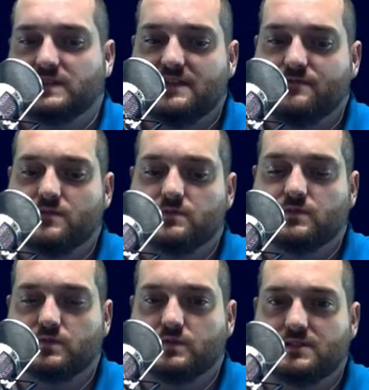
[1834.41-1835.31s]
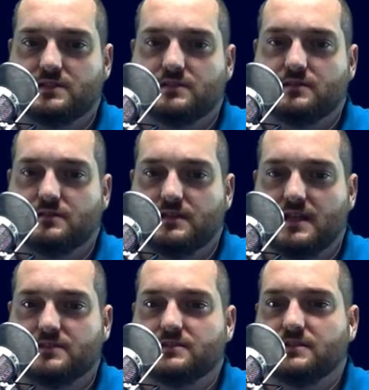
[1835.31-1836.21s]
That virtual switch
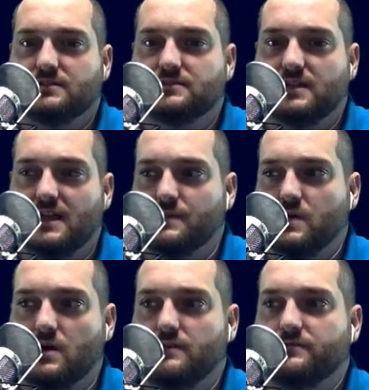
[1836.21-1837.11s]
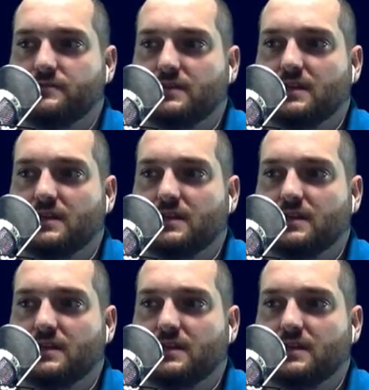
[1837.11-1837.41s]
now says I'm off